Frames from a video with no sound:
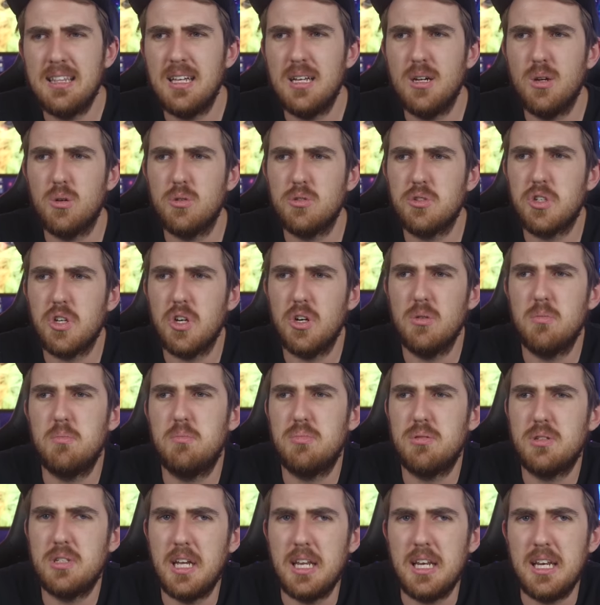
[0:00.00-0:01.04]
then also
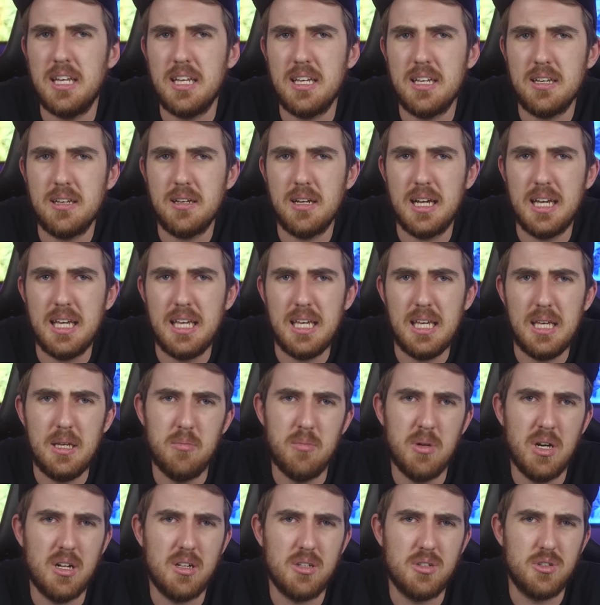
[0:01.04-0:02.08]
sending an
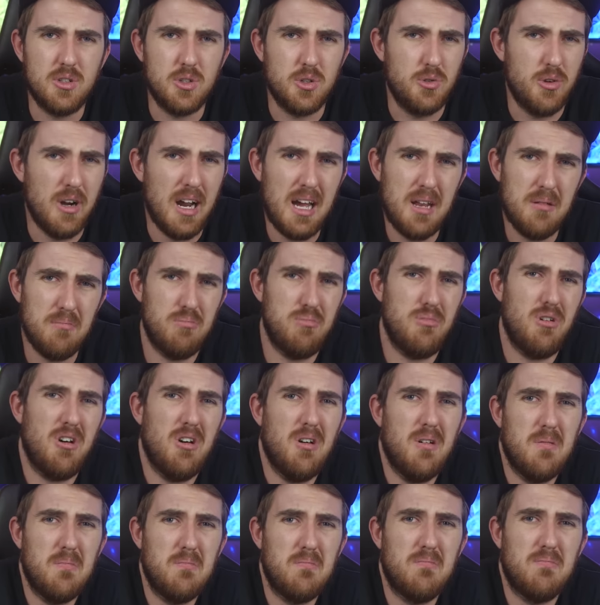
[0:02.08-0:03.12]
email to
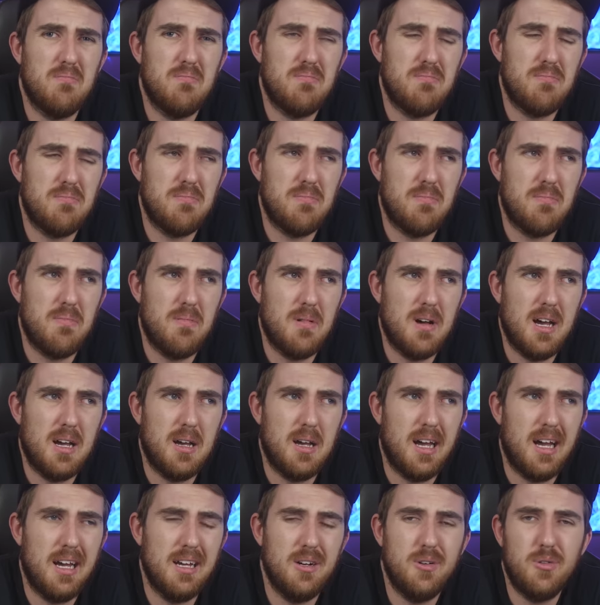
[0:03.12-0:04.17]
grandma. Uh,
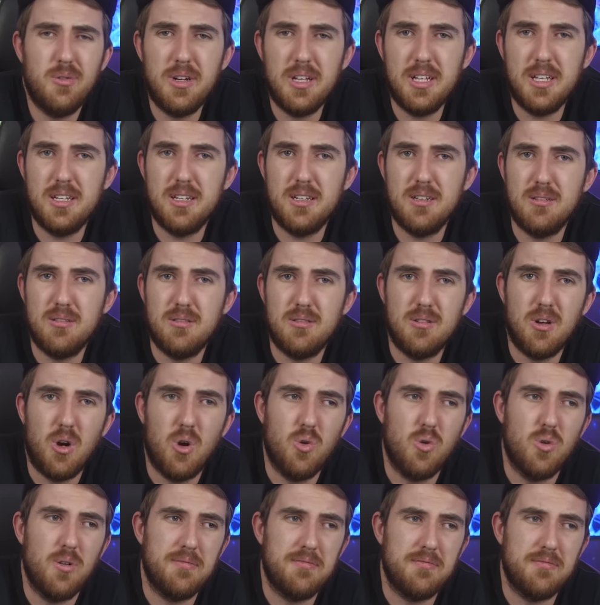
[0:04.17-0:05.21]
I don't really
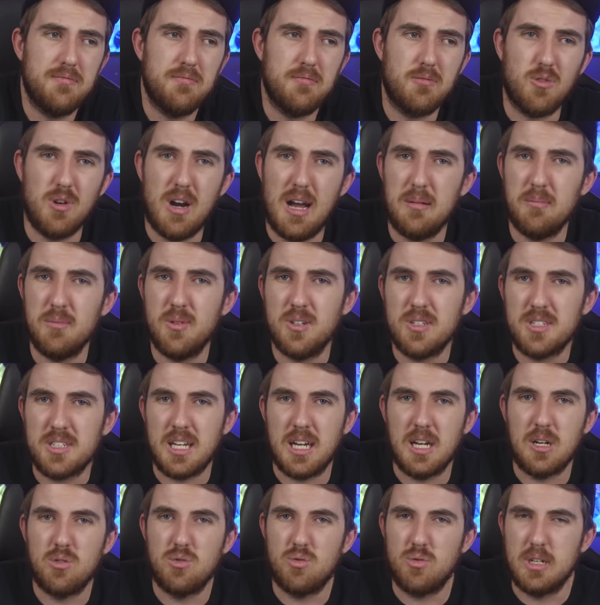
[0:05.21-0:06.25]
know if grandmas
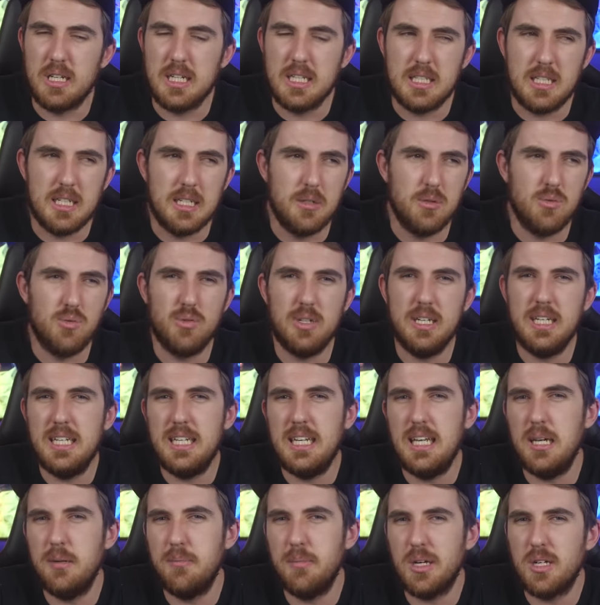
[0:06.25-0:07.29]
can really read
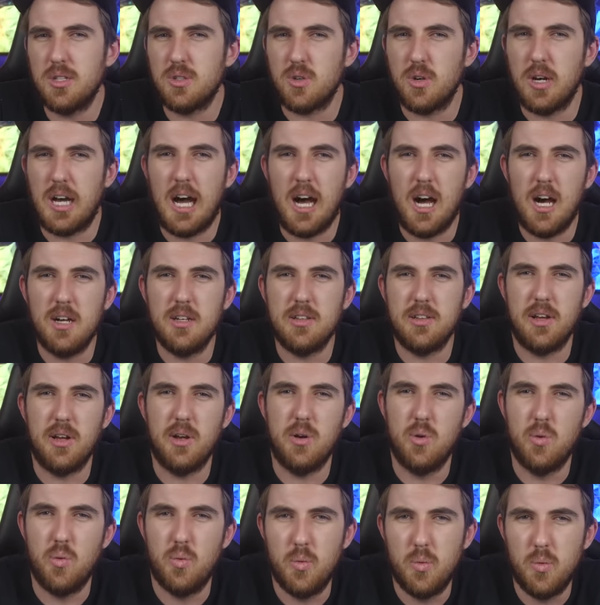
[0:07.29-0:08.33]
emails or how they
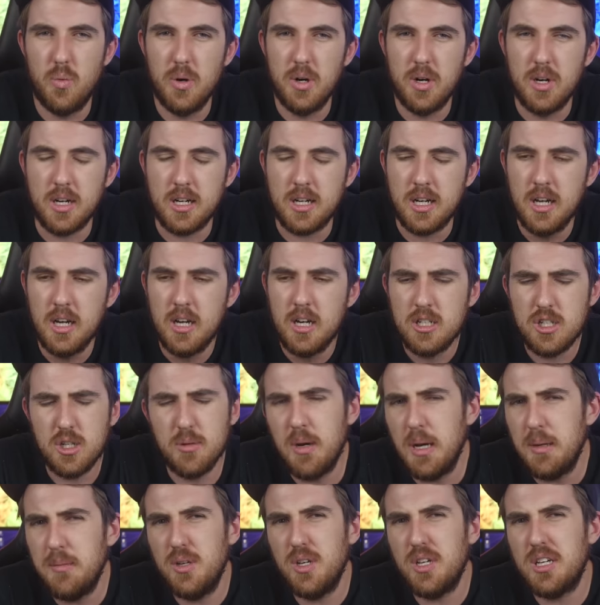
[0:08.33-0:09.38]
work. So
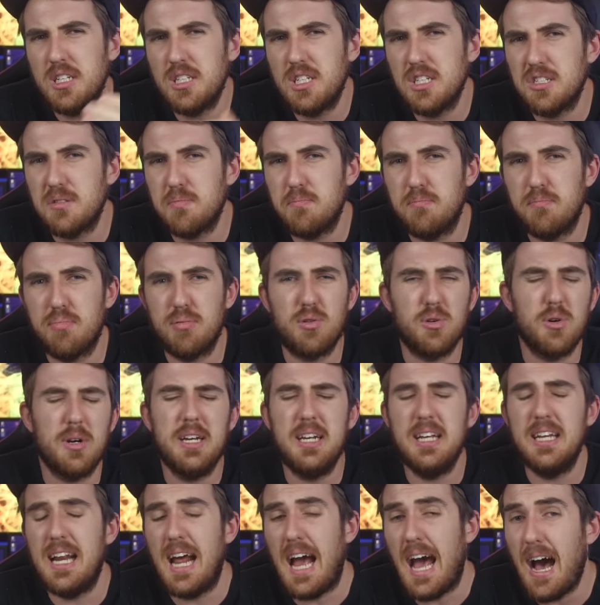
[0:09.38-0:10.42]
maybe you can just print
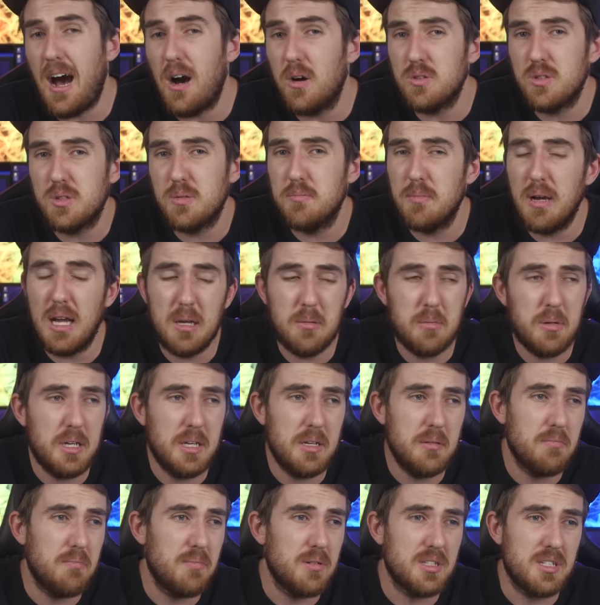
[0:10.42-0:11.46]
it out
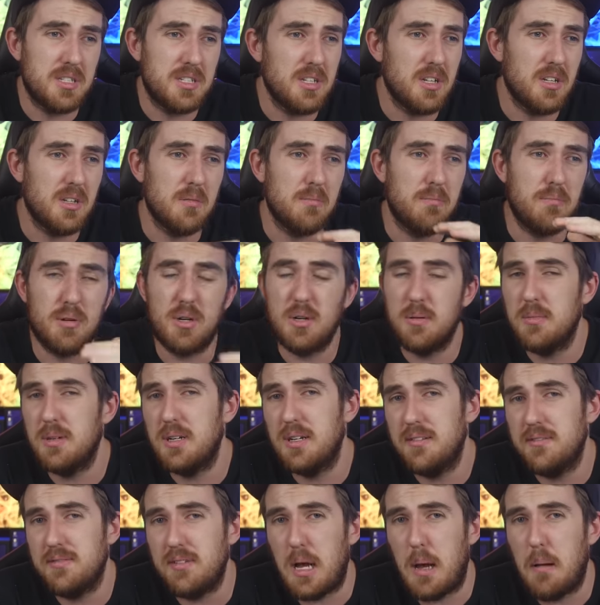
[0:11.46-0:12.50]
maybe. It's still
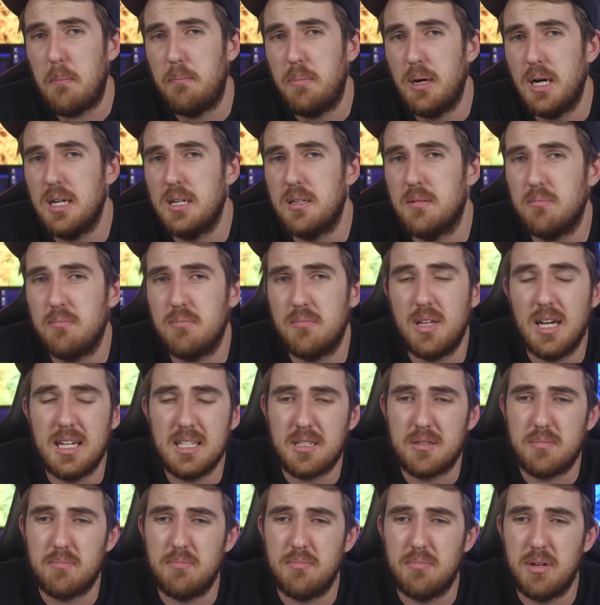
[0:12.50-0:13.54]
primitive, uh, but
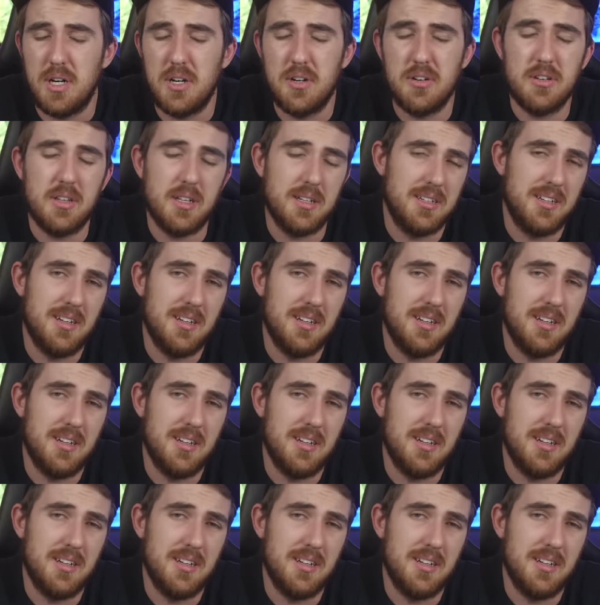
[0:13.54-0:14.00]
that's better than